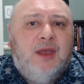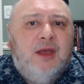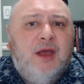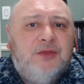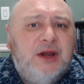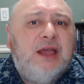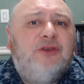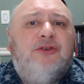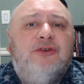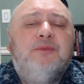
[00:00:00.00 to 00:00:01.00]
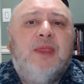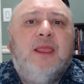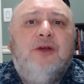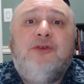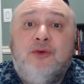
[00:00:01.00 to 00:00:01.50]
The next
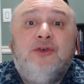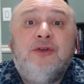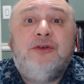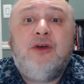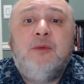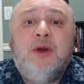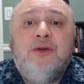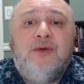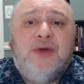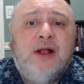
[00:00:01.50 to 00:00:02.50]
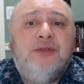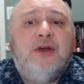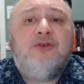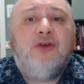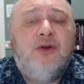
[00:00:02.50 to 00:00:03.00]
social determinant of health I
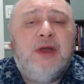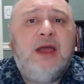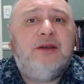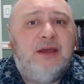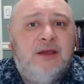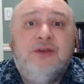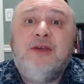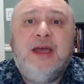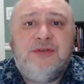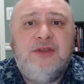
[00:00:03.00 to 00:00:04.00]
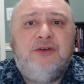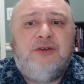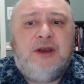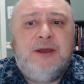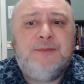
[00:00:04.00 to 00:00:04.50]
shall look at is
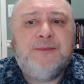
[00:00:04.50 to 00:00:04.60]
ethnicity.